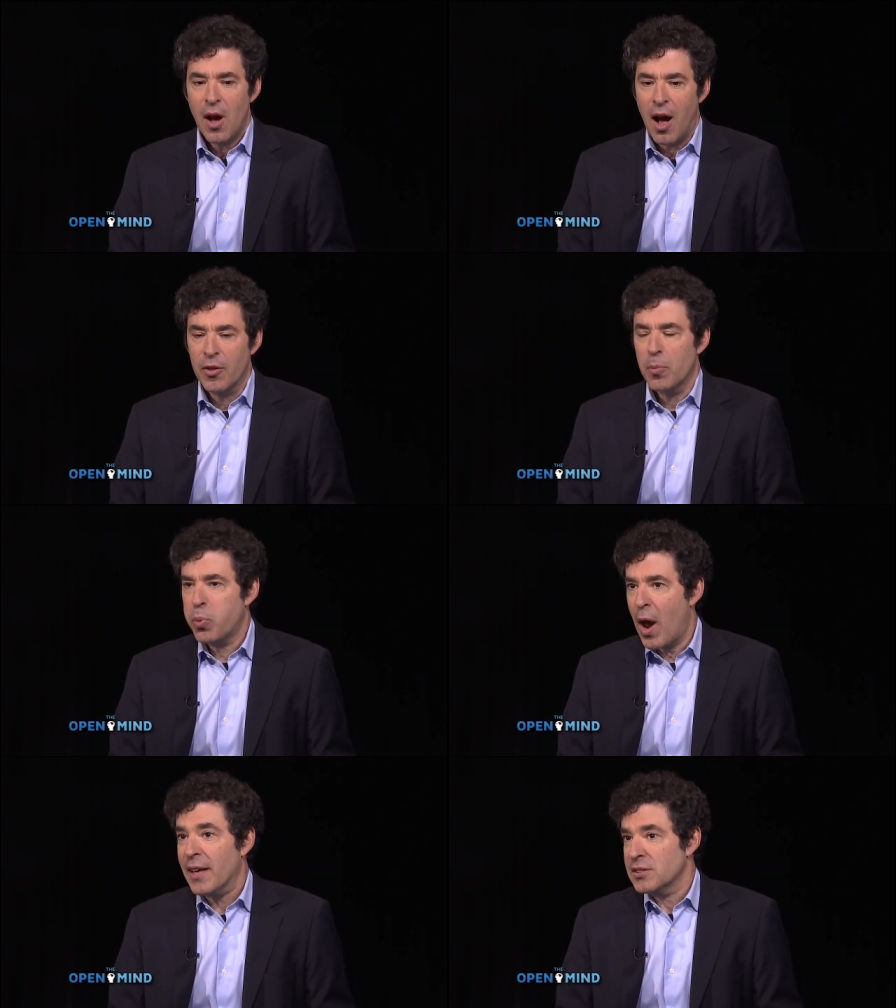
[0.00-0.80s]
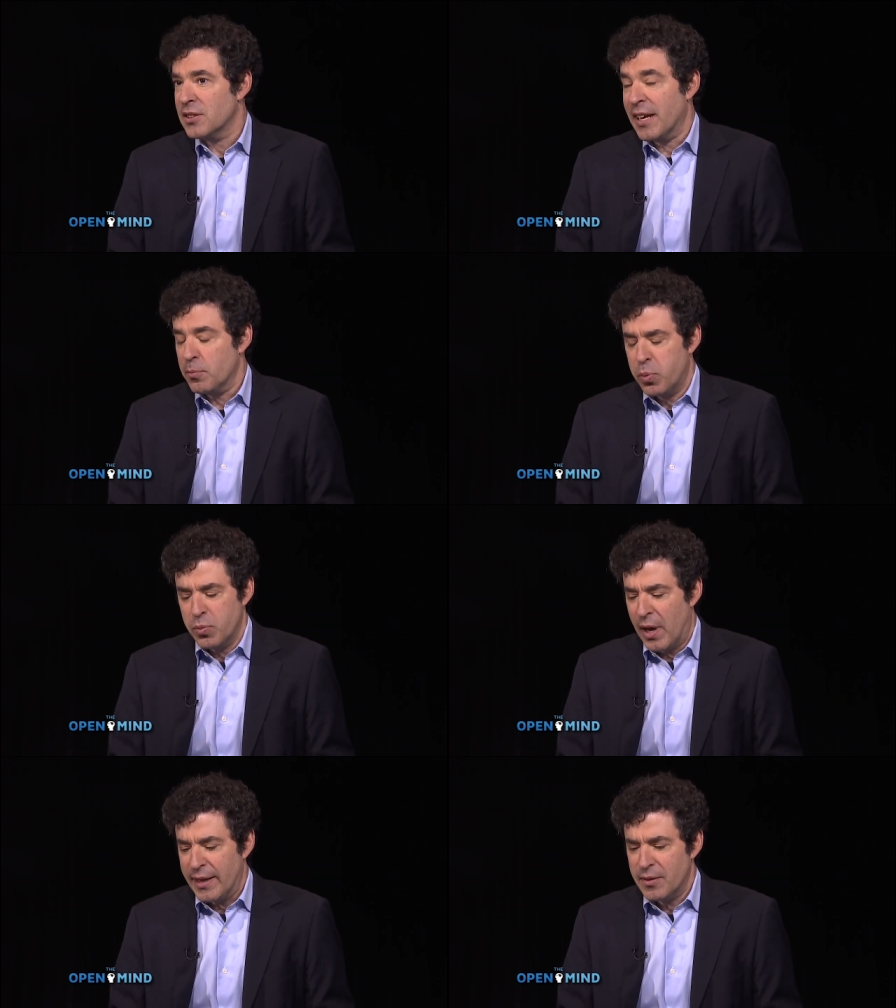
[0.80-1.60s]
uh, the press, like
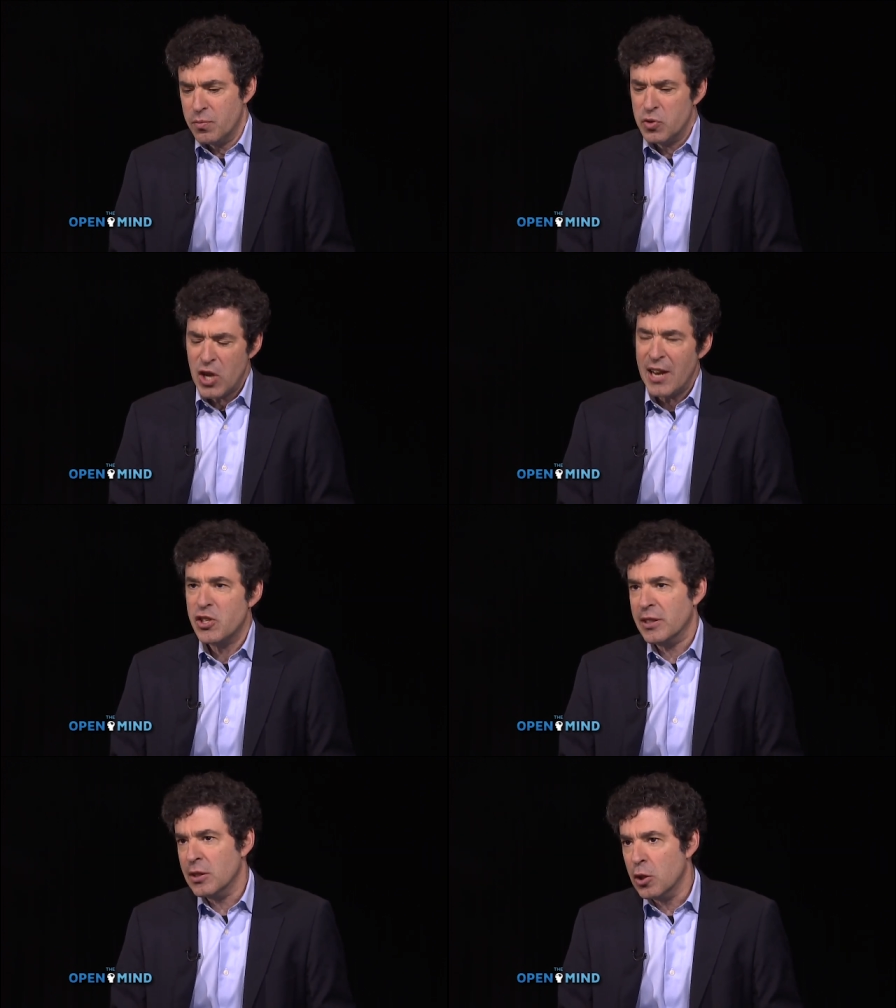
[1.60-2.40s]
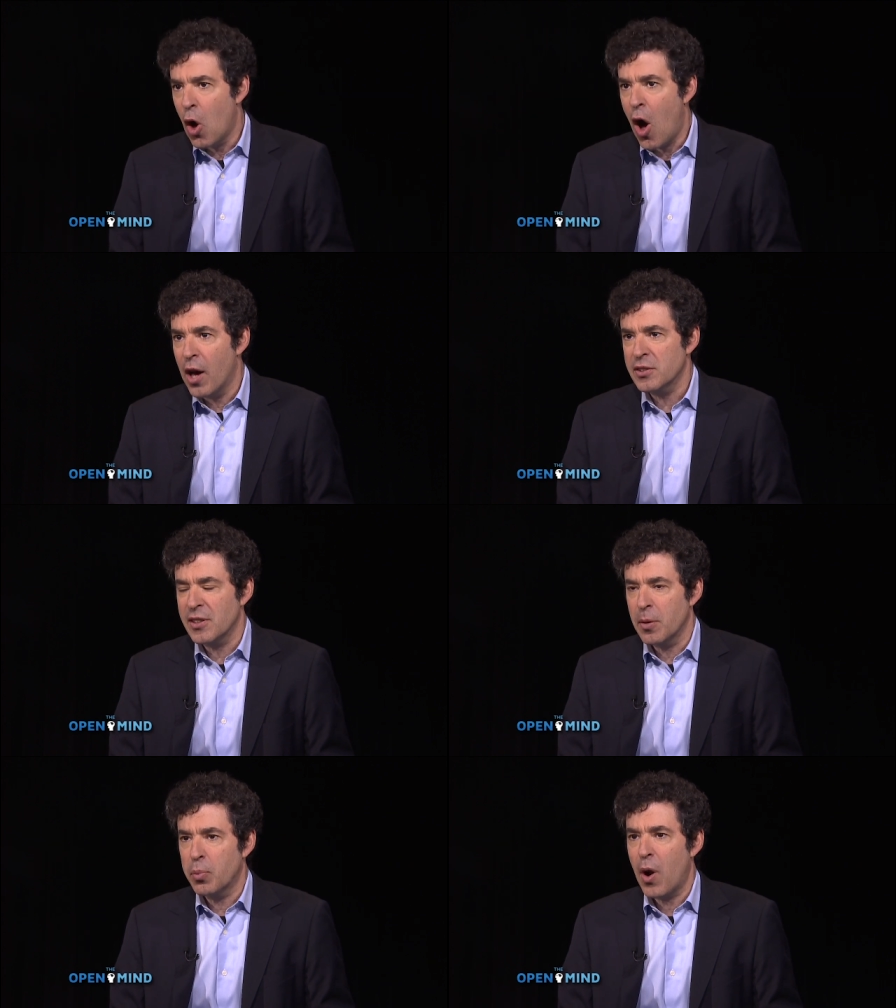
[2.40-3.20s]
like changing the laws
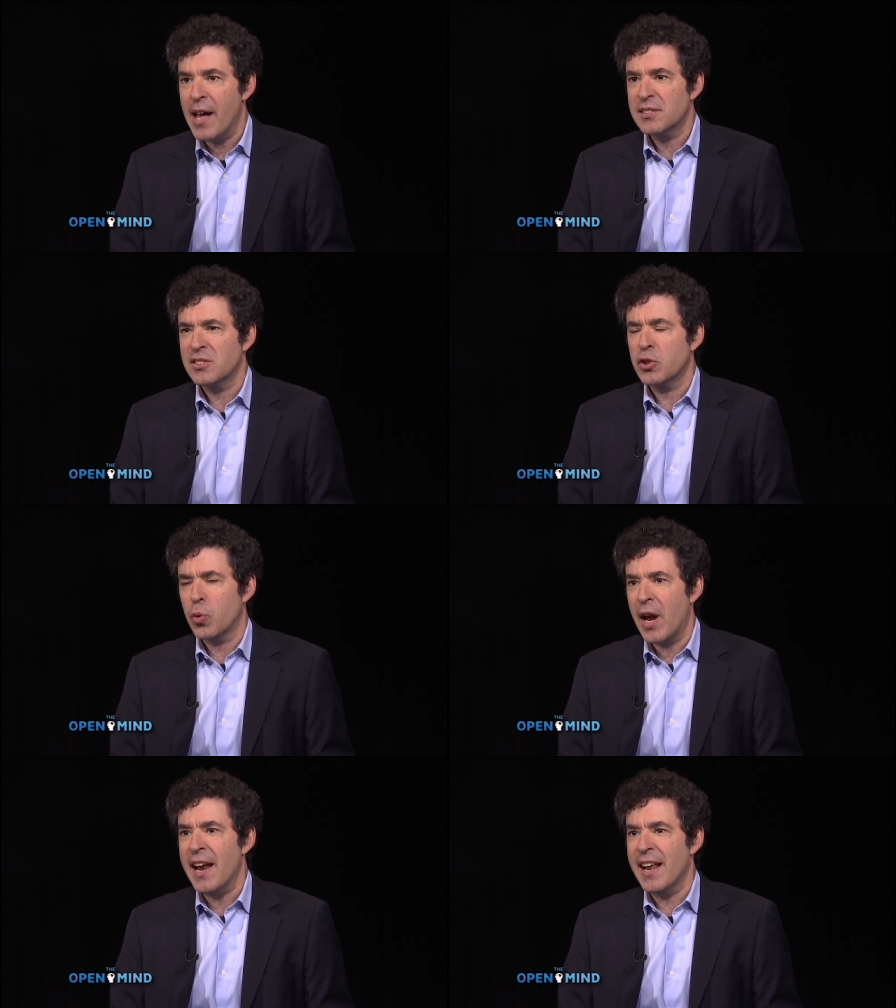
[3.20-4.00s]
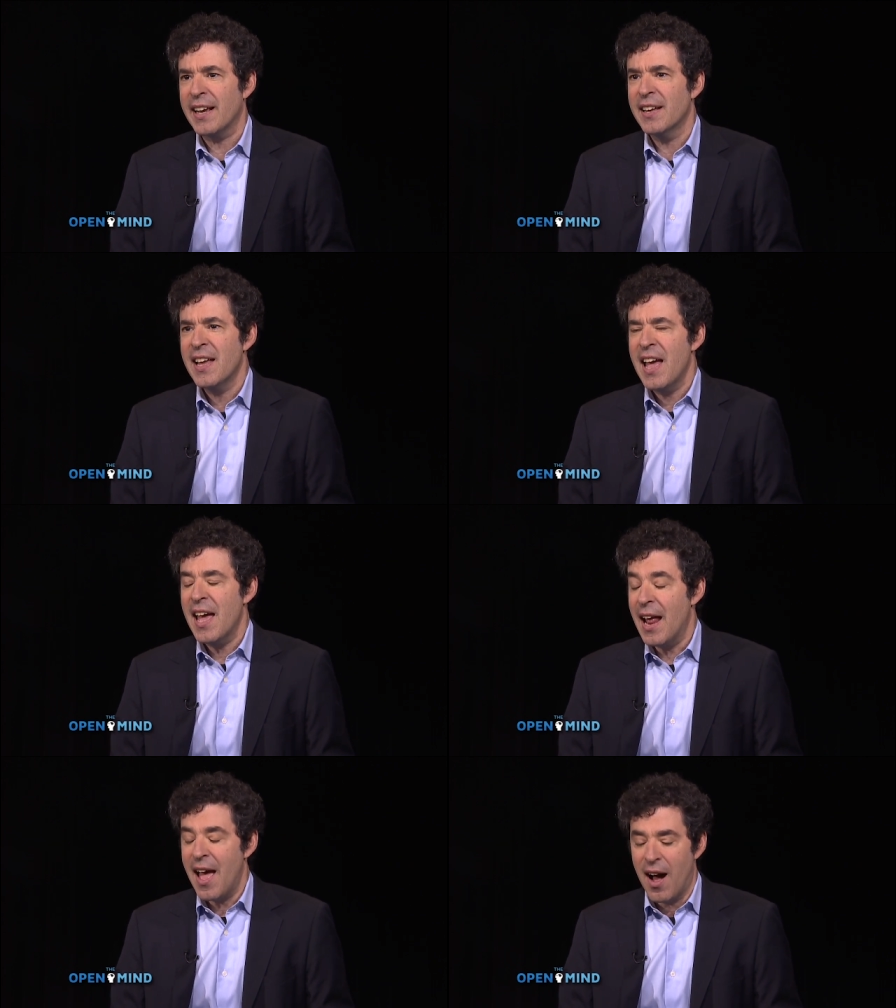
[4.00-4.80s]
on the press, creating
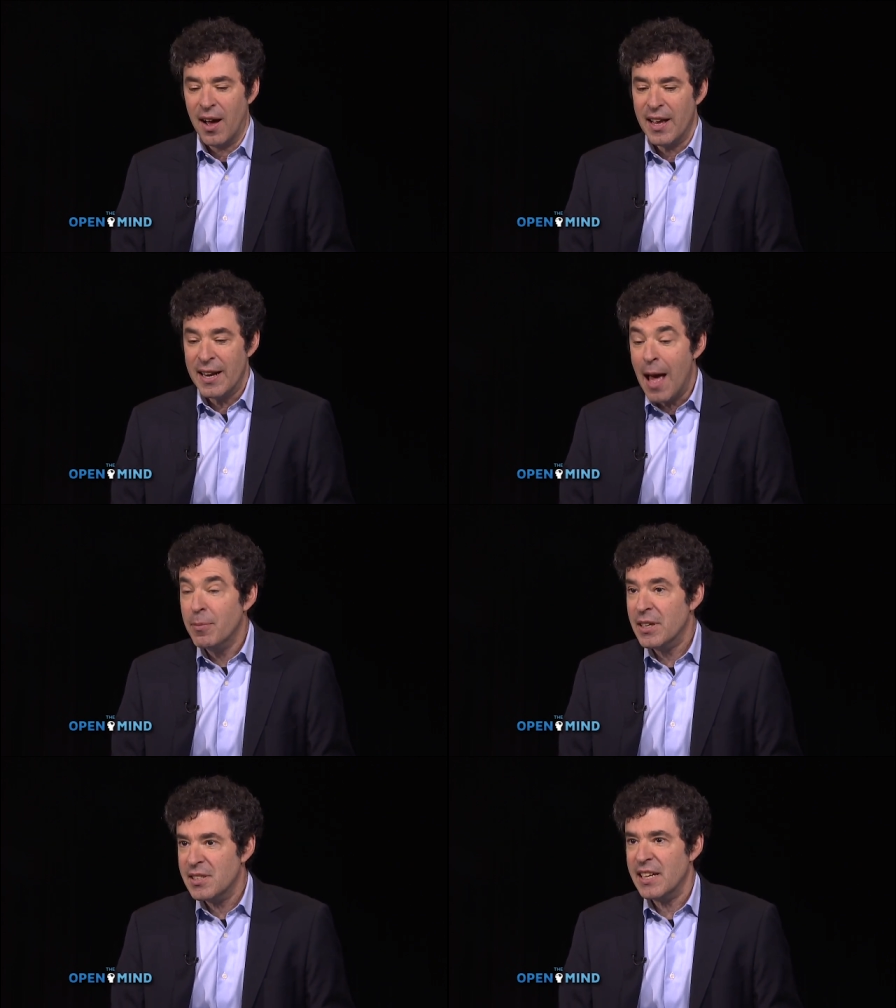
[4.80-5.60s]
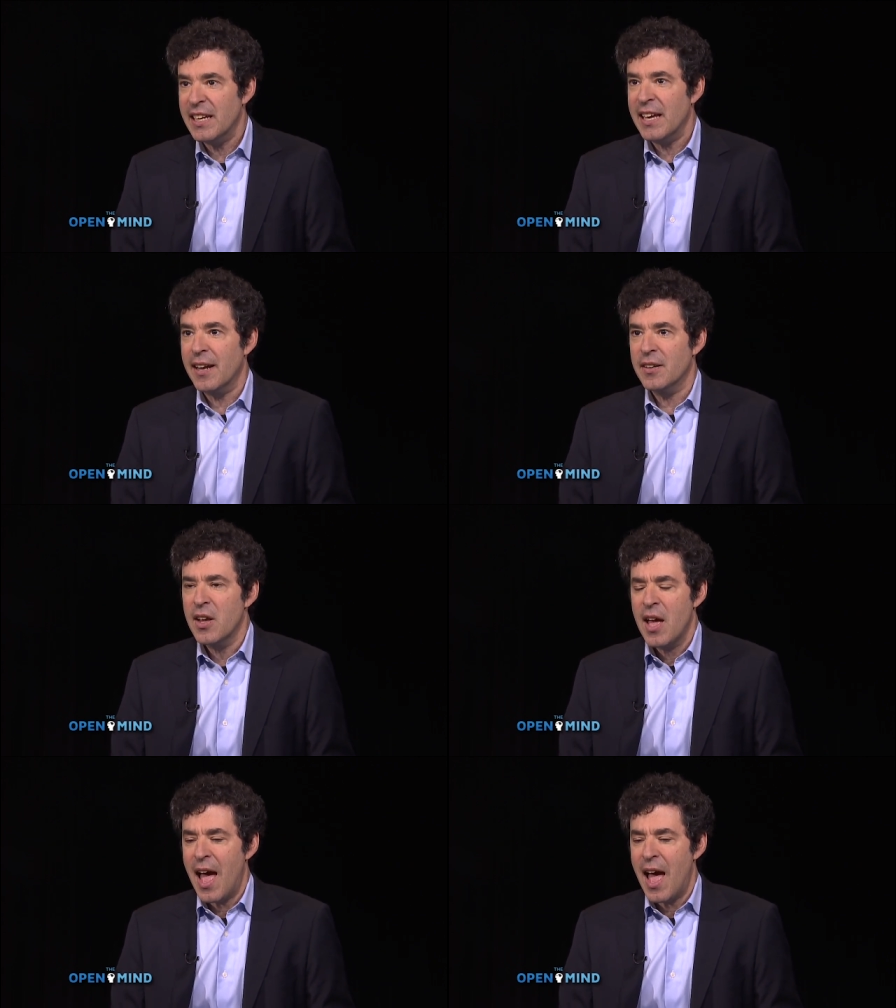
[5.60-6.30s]
eh, uh, enmity and,